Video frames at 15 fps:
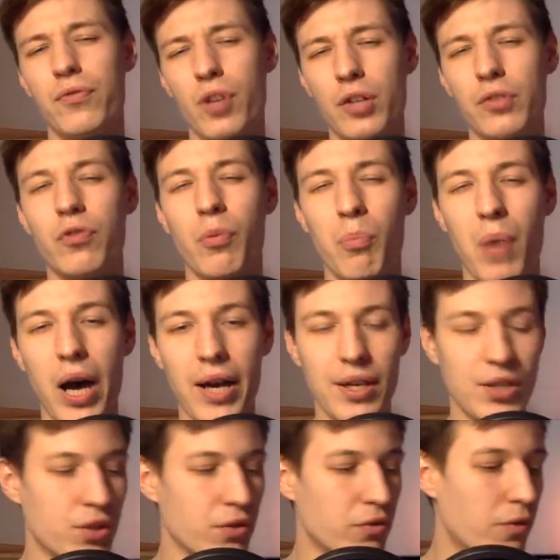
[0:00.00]
not from my
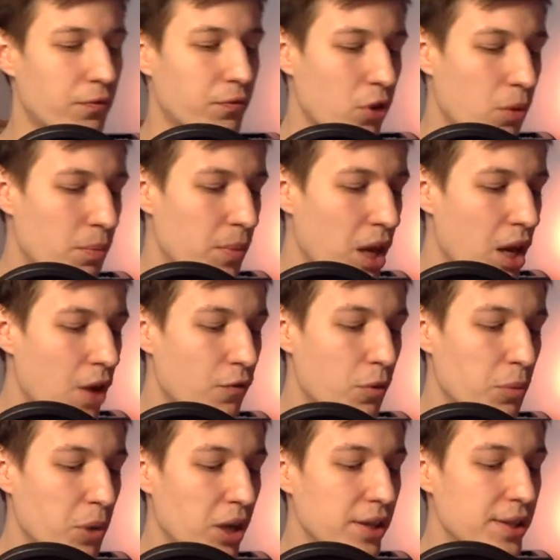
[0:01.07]
Instagram, from
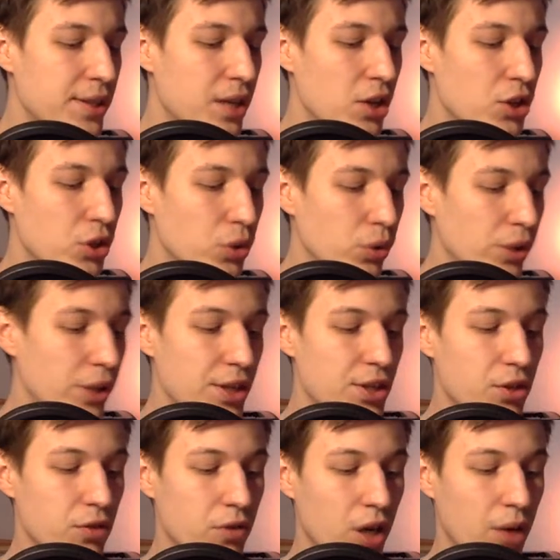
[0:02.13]
Calisthenics School
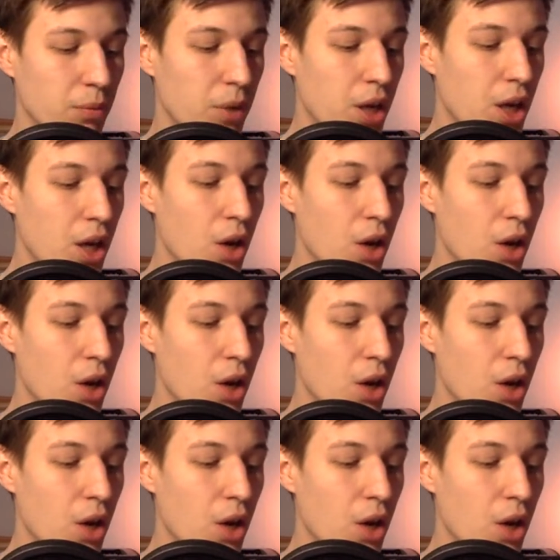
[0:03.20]
Instagram.